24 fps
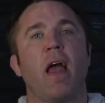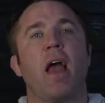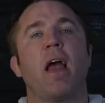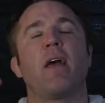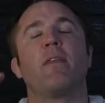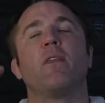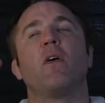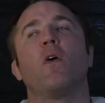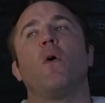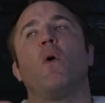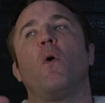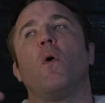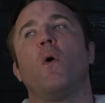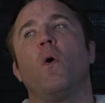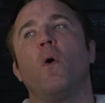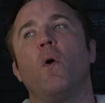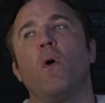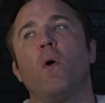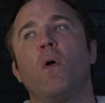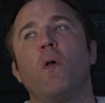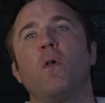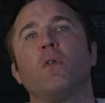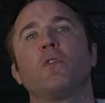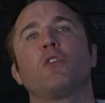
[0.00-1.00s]
And the
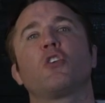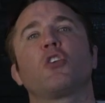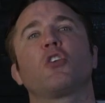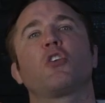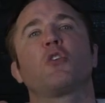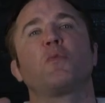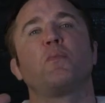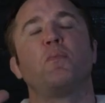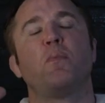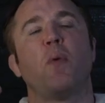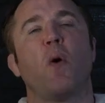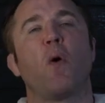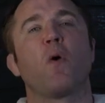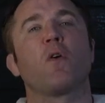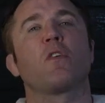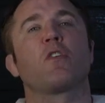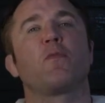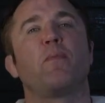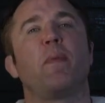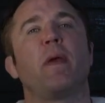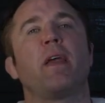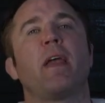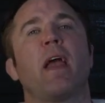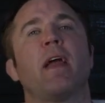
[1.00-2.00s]
whole
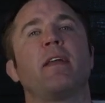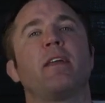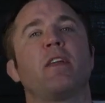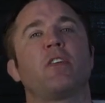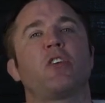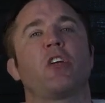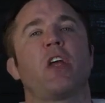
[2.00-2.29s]
sport began to